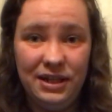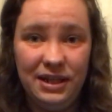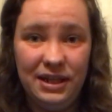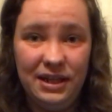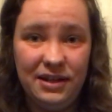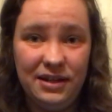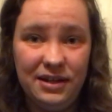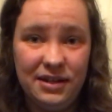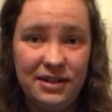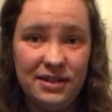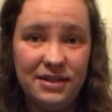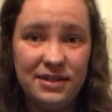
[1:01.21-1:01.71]

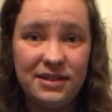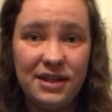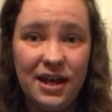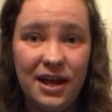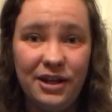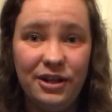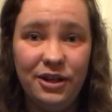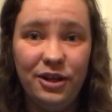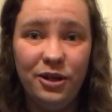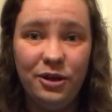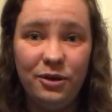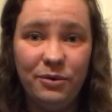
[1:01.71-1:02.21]
leaders
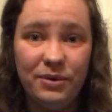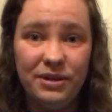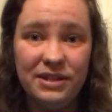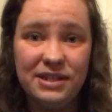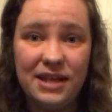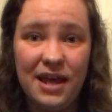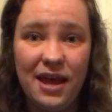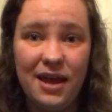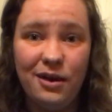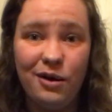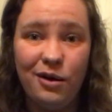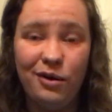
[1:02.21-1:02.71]
and who would
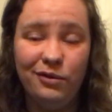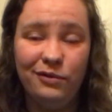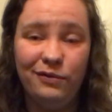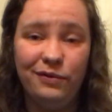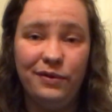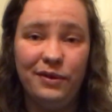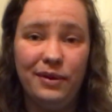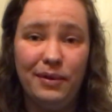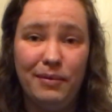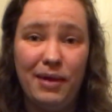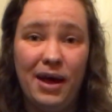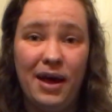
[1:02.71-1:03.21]
take on for
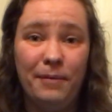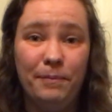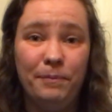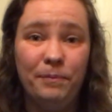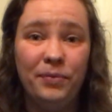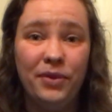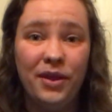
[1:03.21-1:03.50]
them,